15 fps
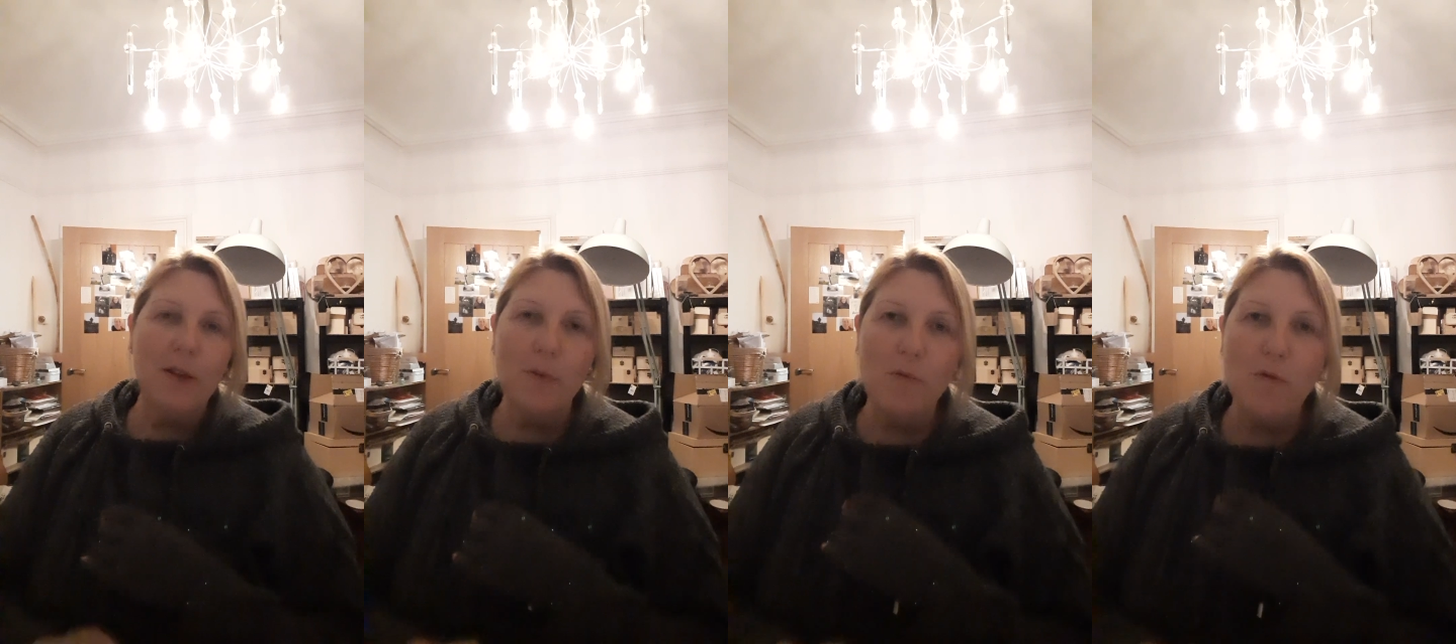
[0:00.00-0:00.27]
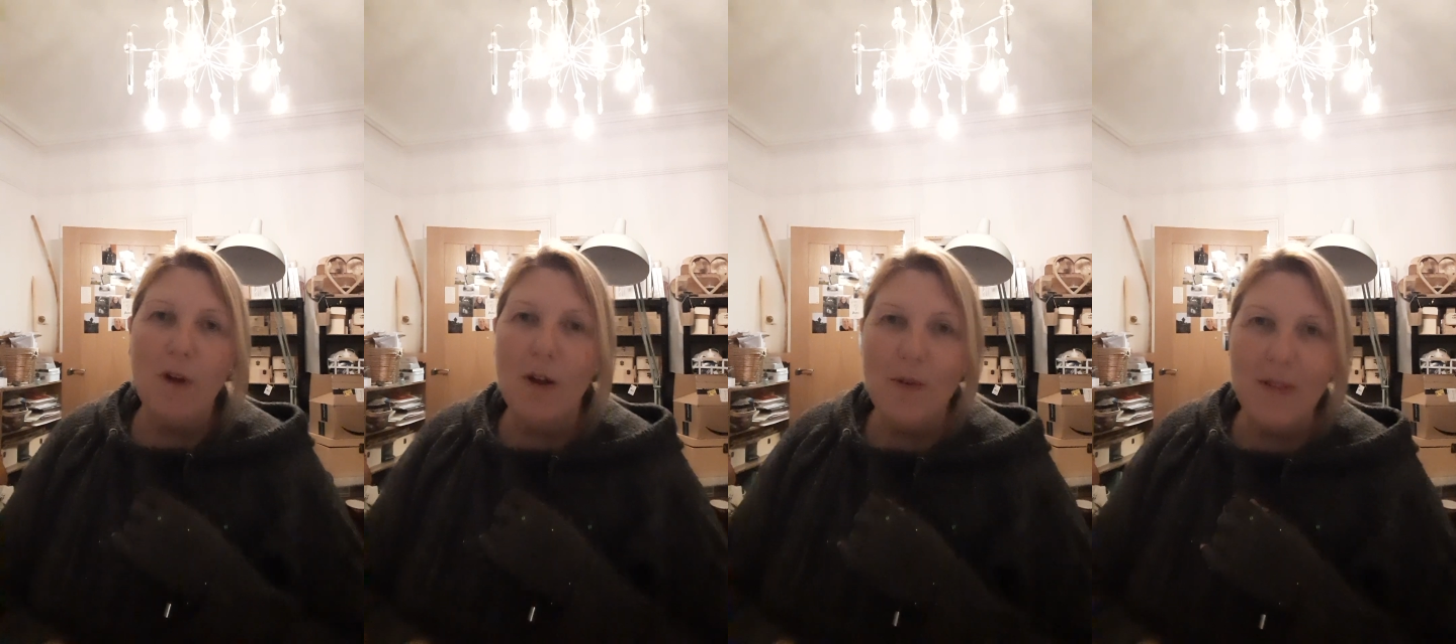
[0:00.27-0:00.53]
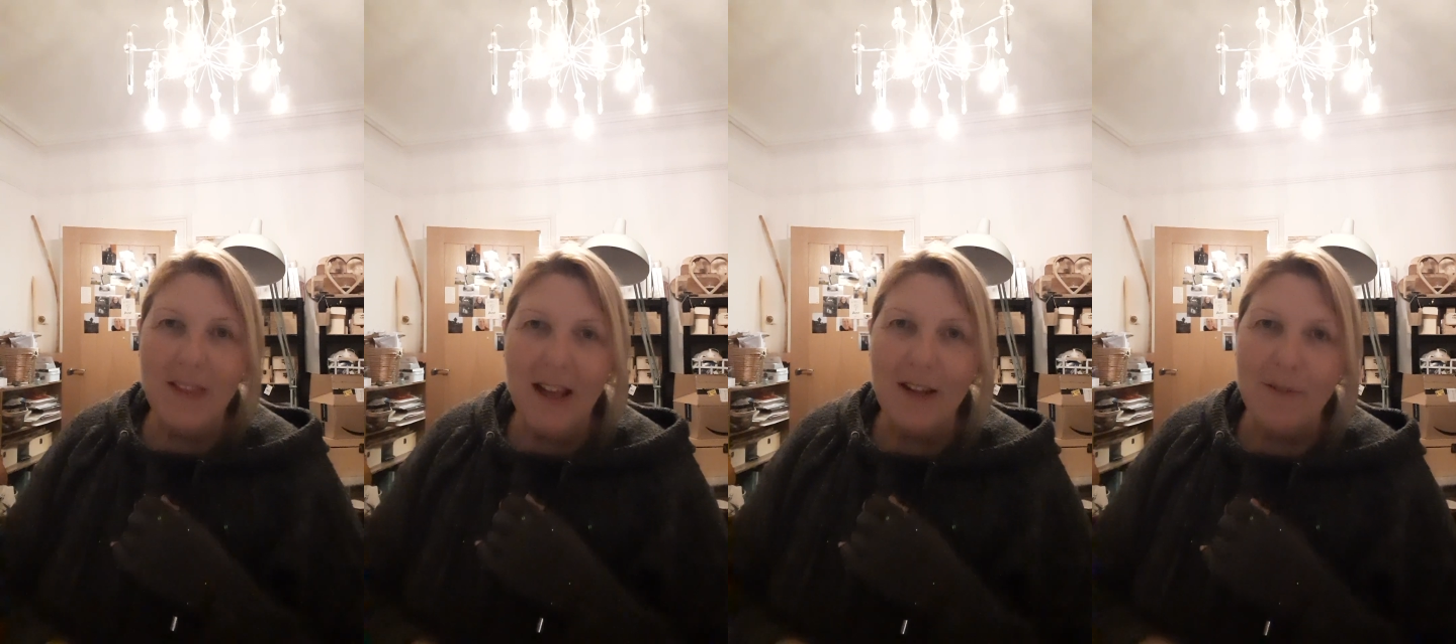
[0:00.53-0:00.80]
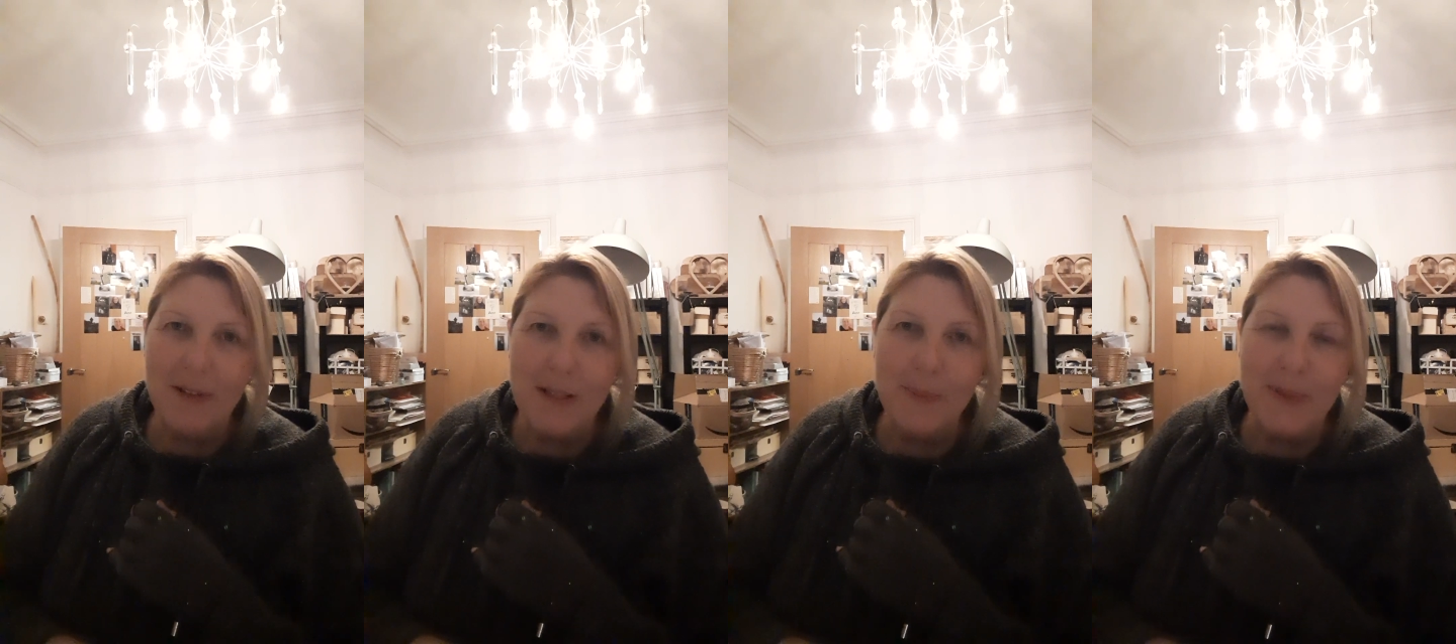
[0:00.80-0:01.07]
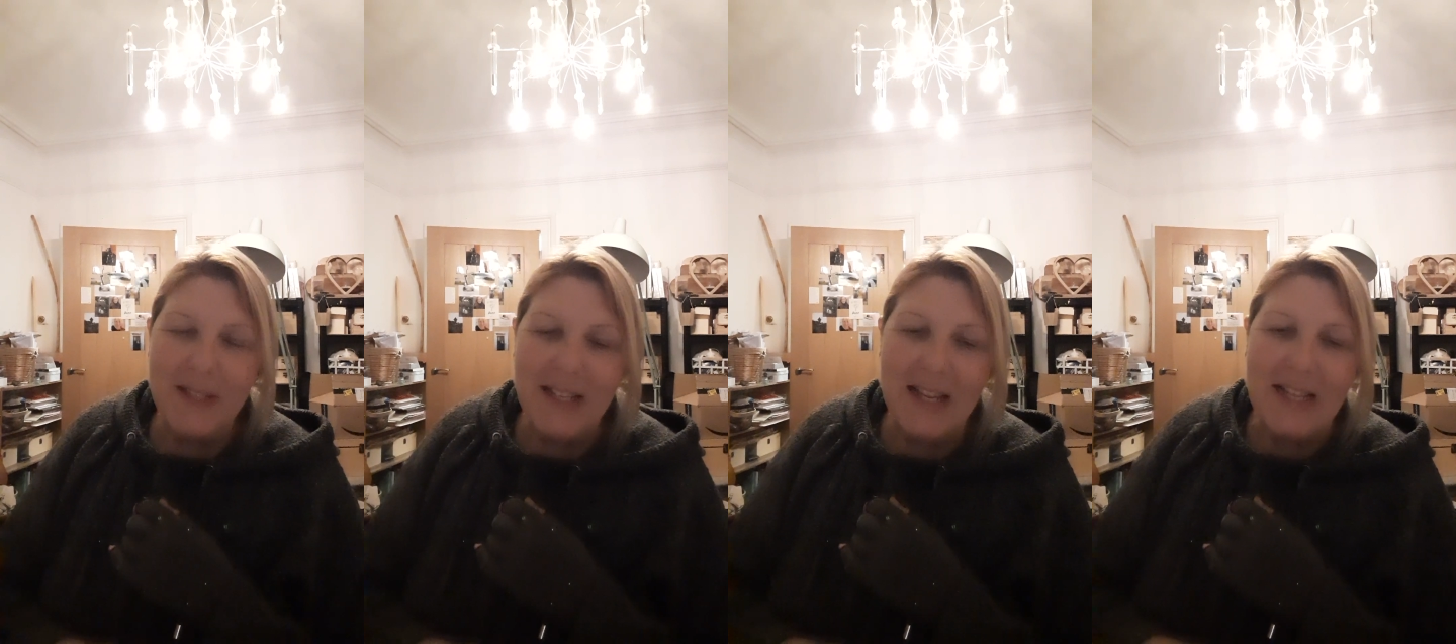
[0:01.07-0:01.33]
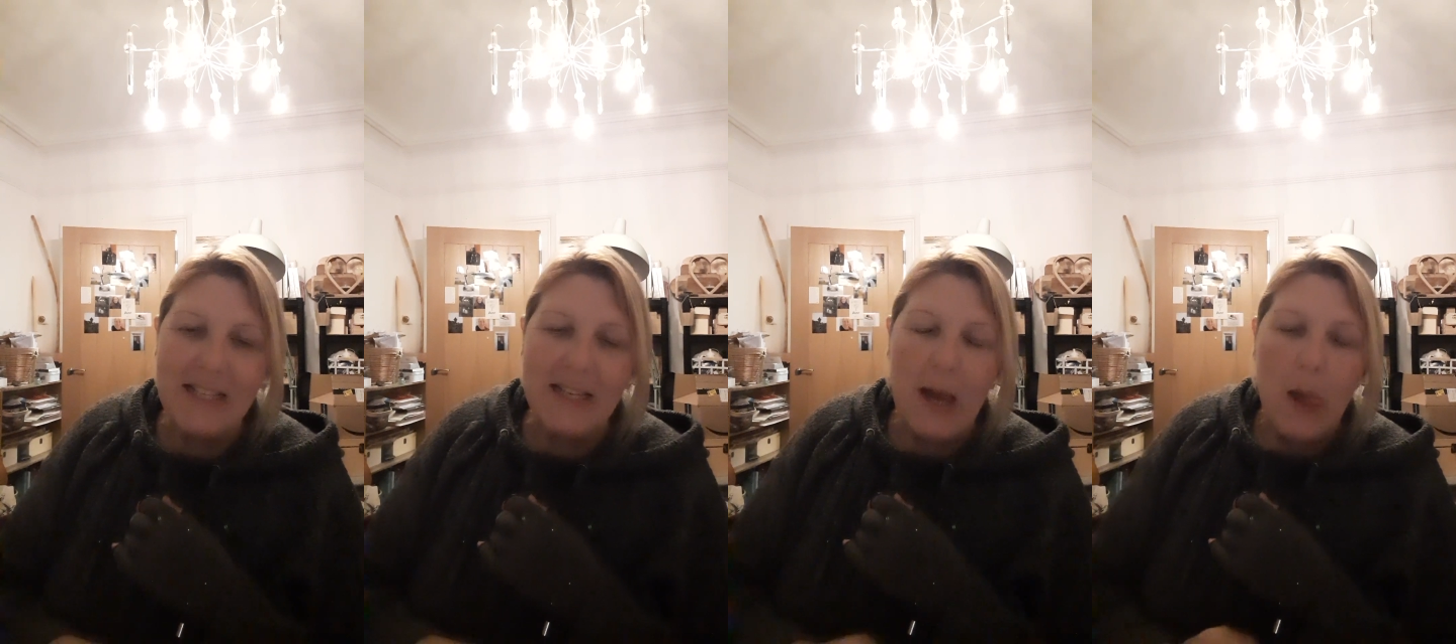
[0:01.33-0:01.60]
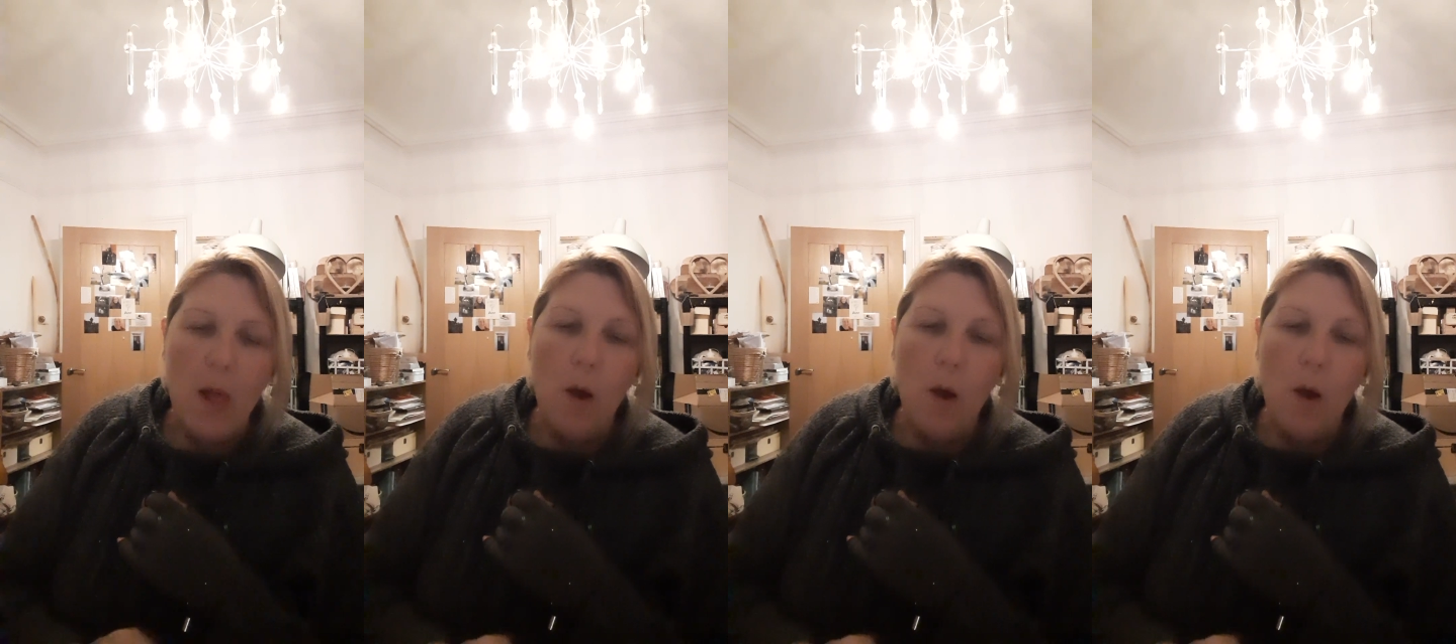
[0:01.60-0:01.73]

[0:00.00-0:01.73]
that wrote that Christmas list